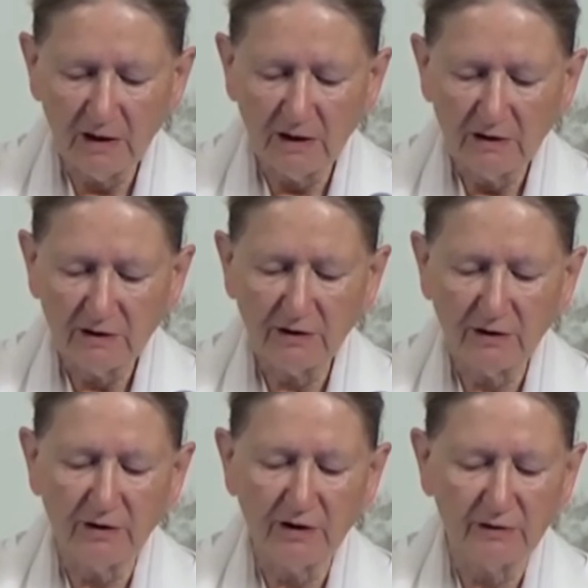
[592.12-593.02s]

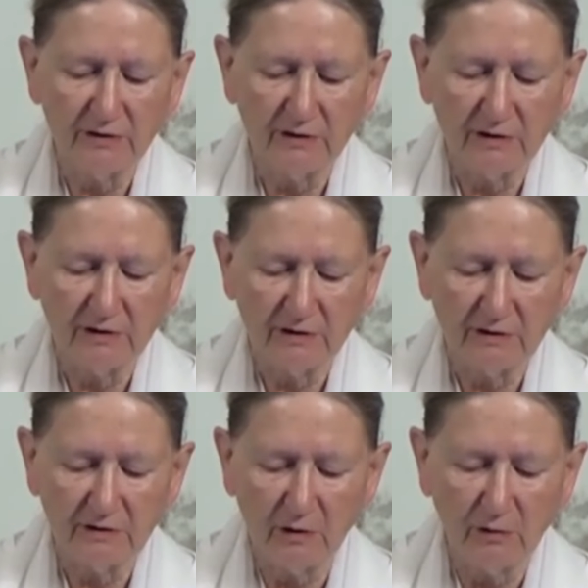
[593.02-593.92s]
So
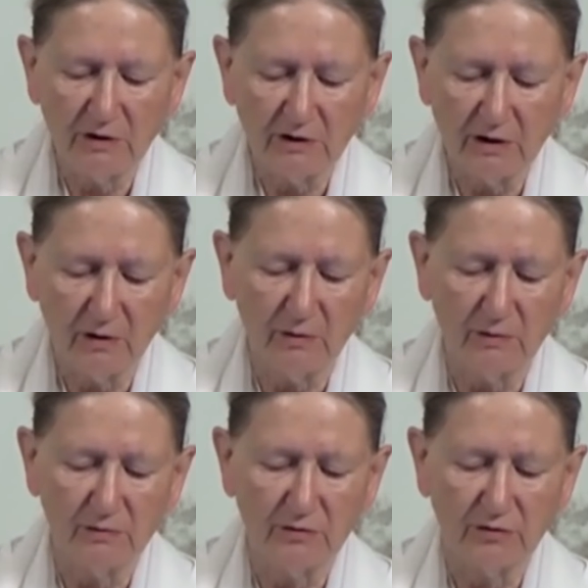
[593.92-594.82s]
no one
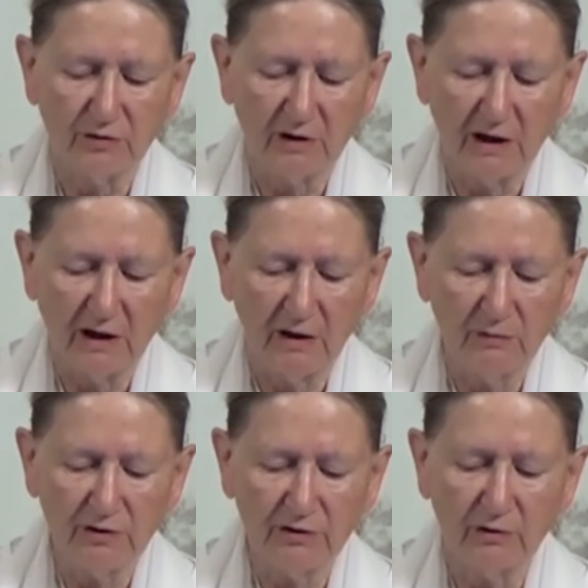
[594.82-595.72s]
knows how
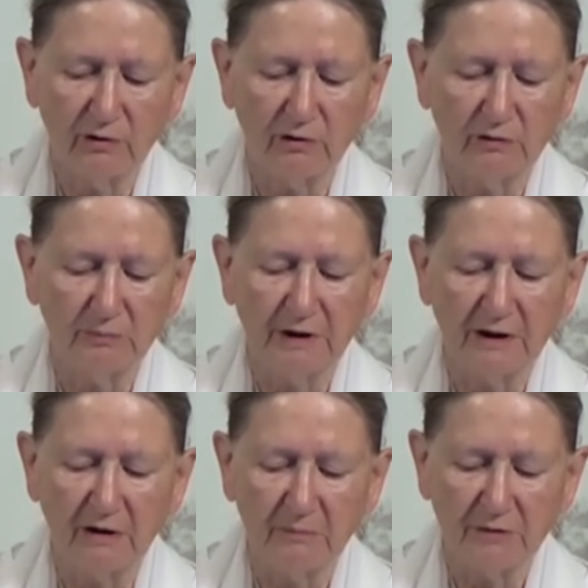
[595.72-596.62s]
a soul
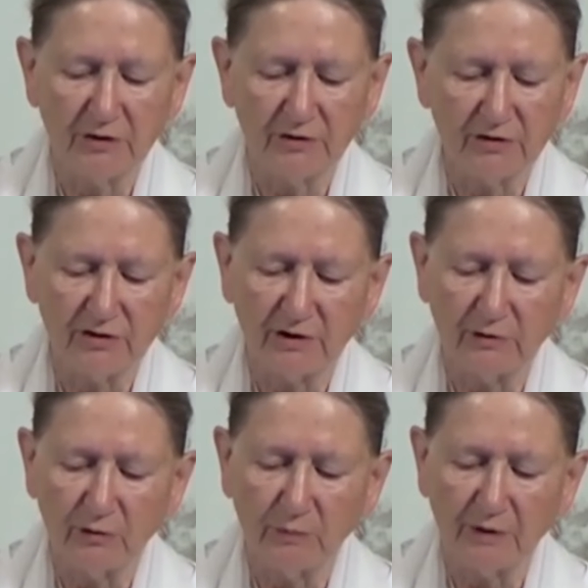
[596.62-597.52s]
becomes
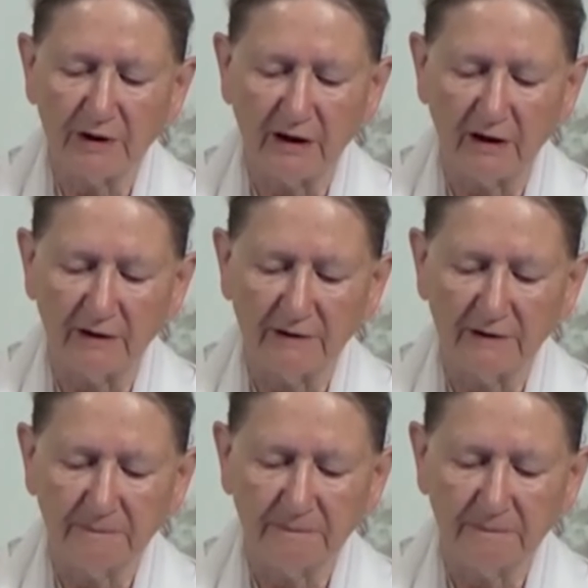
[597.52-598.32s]
Sato Pradhan,